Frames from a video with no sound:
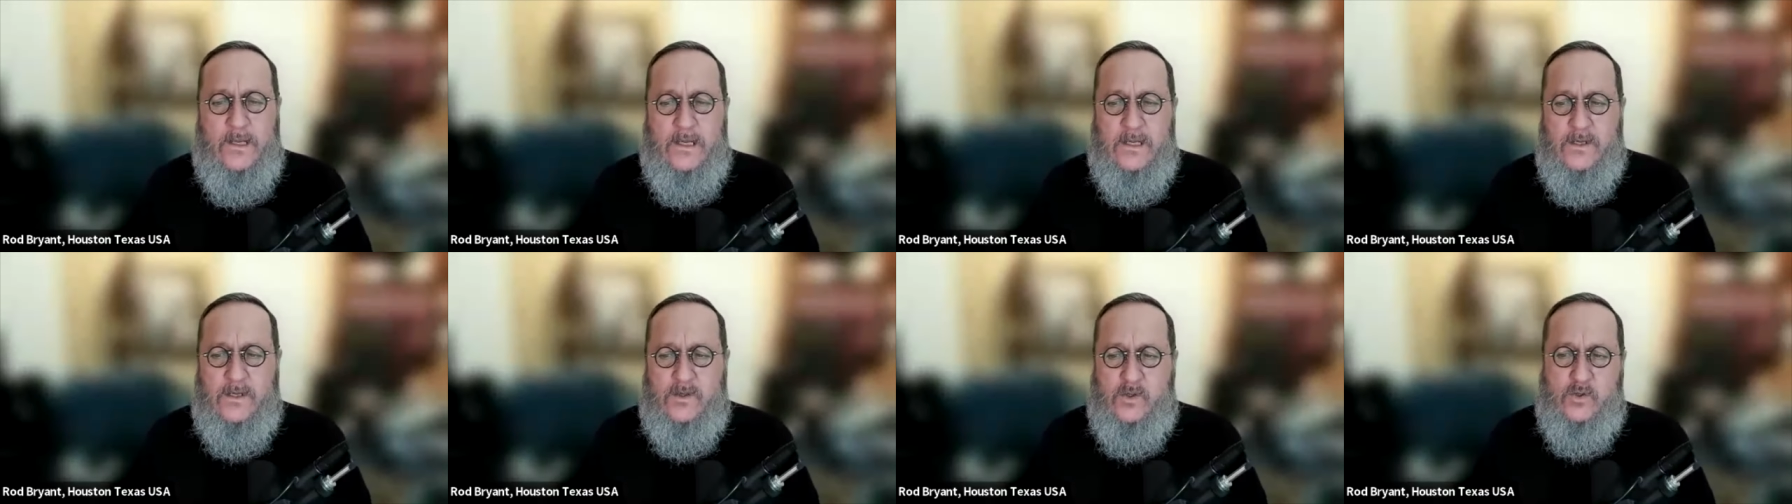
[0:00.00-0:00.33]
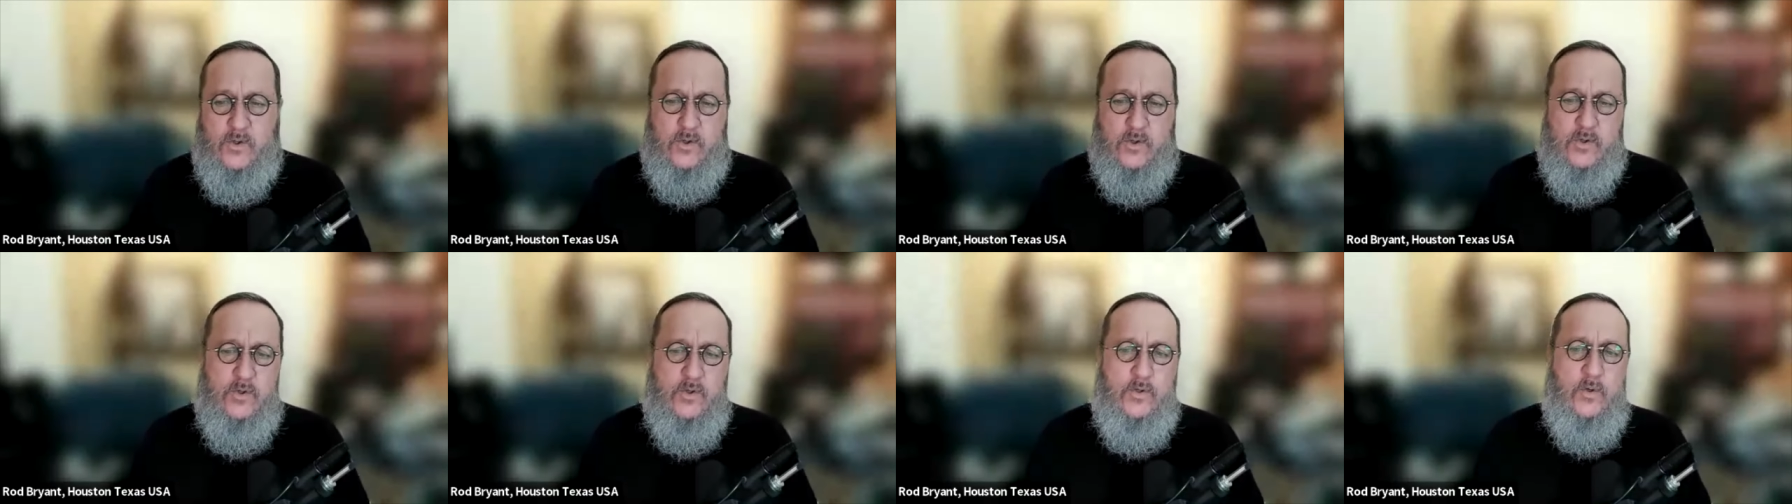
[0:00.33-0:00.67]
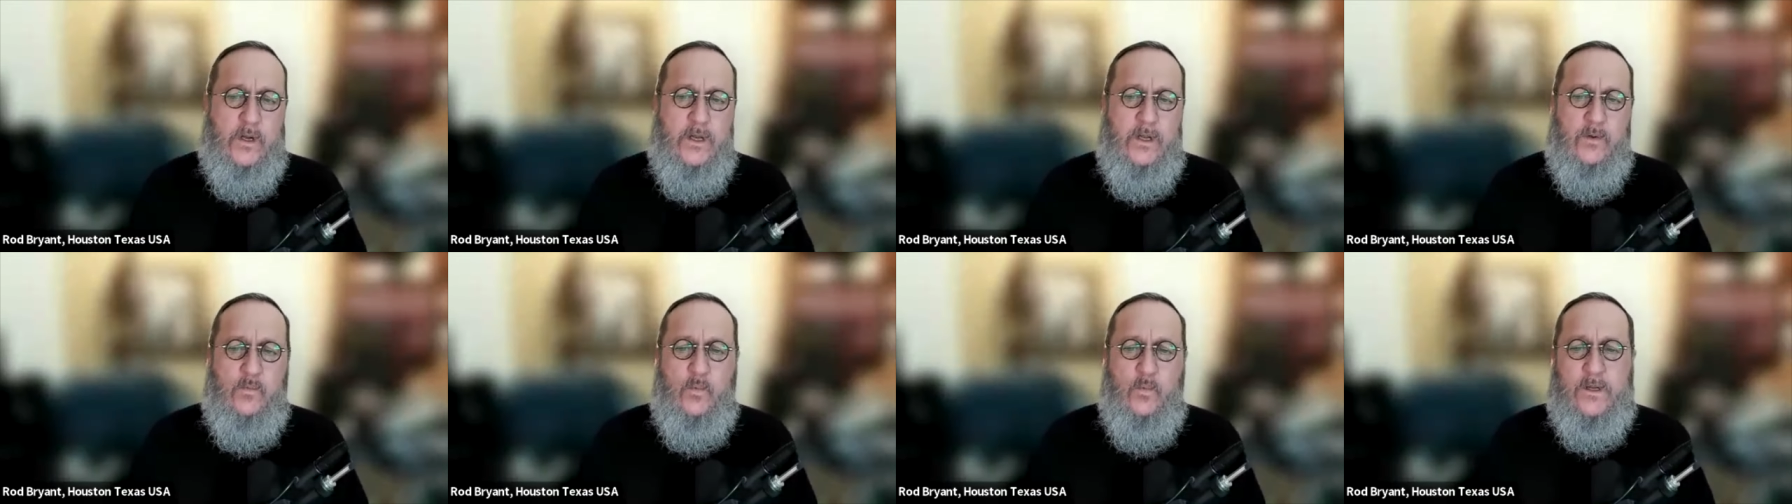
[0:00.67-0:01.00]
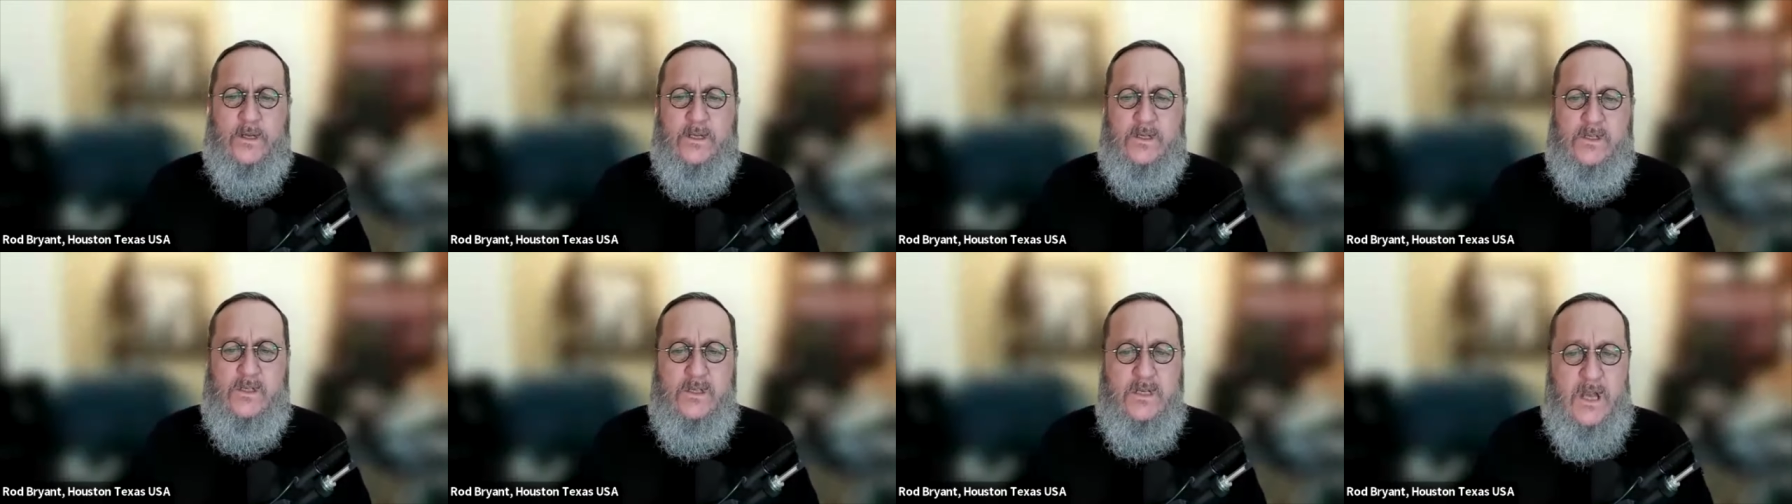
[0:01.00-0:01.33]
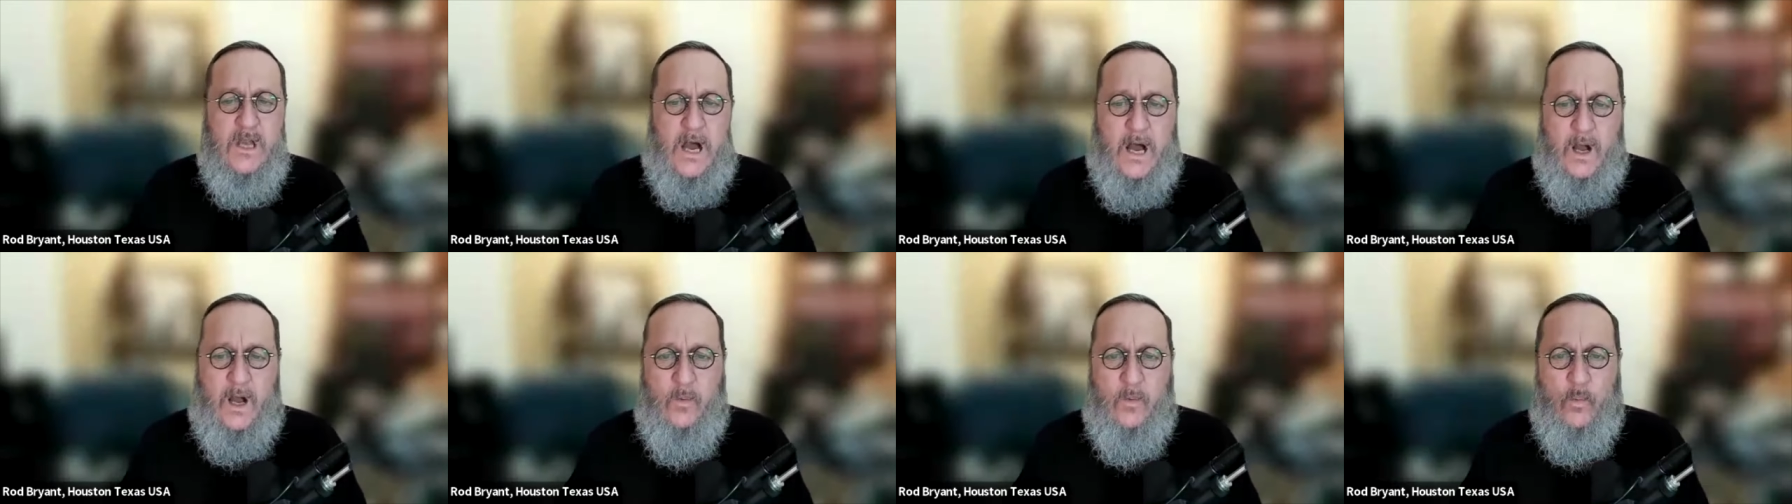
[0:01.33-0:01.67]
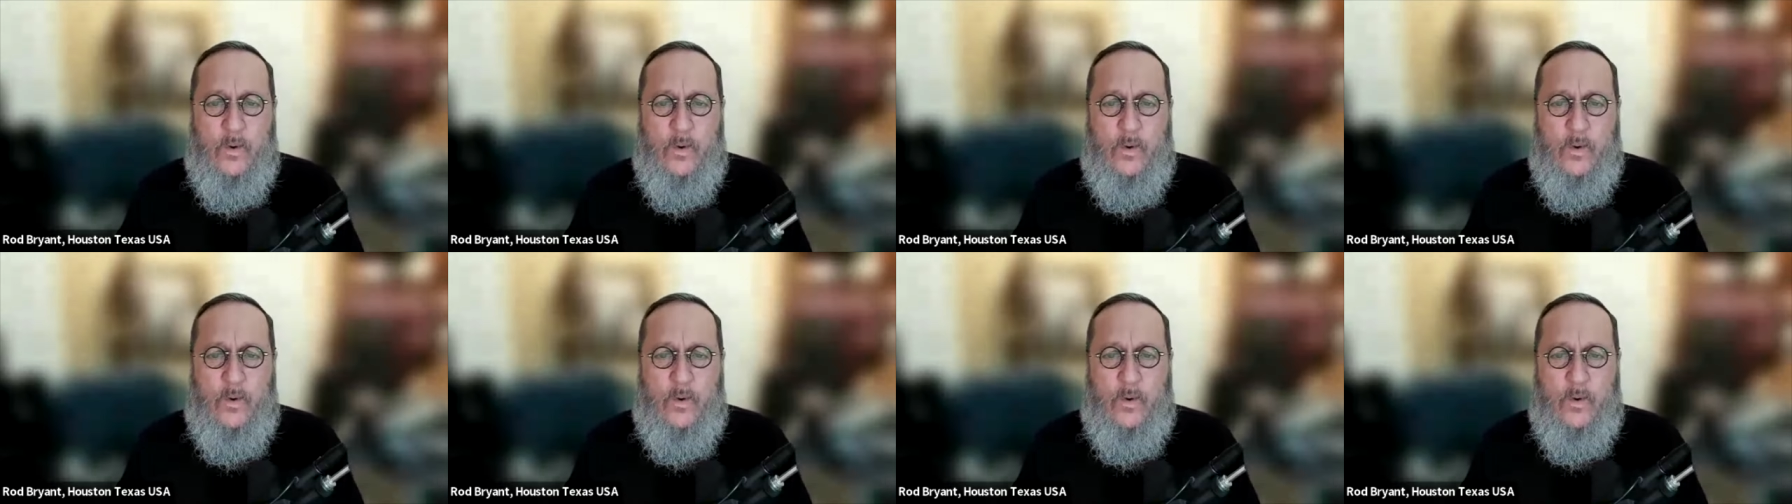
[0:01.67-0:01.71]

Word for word: is true and what is not,